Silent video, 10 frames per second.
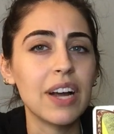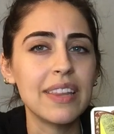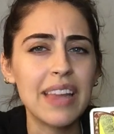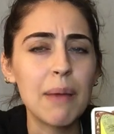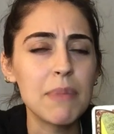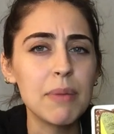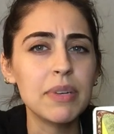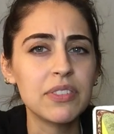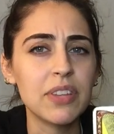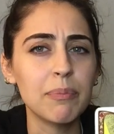And that may
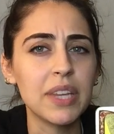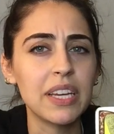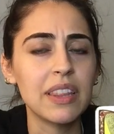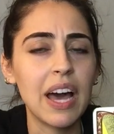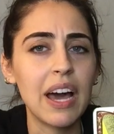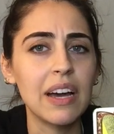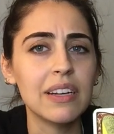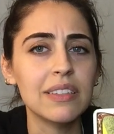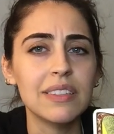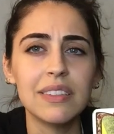be something
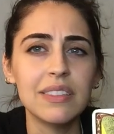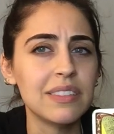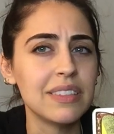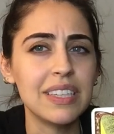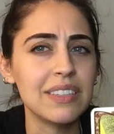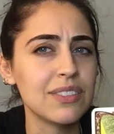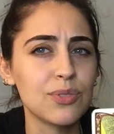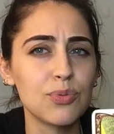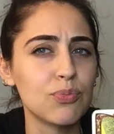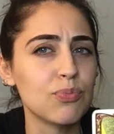that is